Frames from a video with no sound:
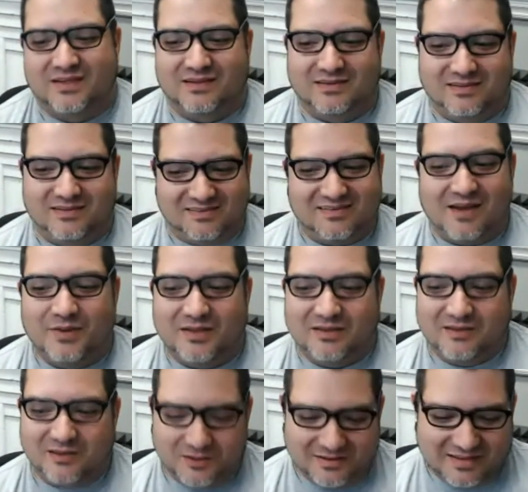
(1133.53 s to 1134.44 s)
This time
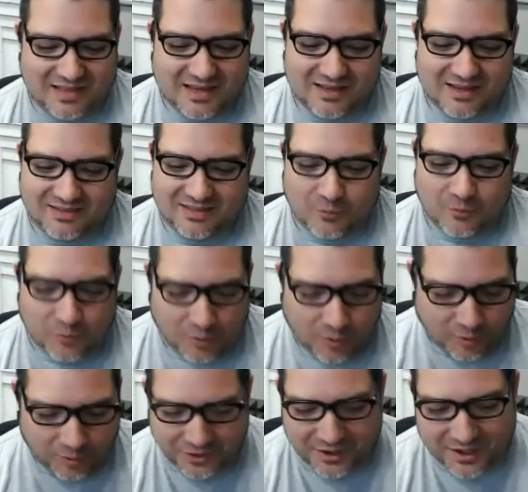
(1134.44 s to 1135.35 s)
it looks like they
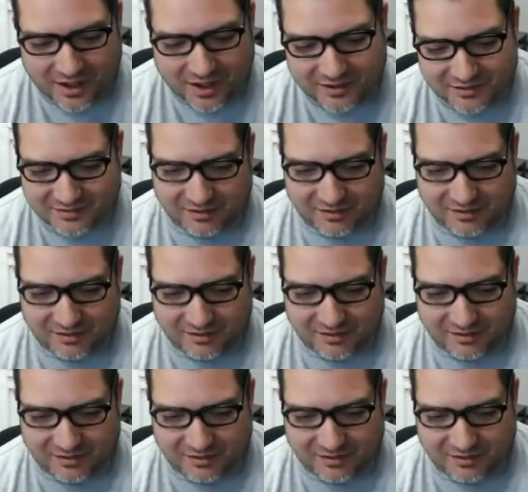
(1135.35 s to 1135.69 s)
were holding on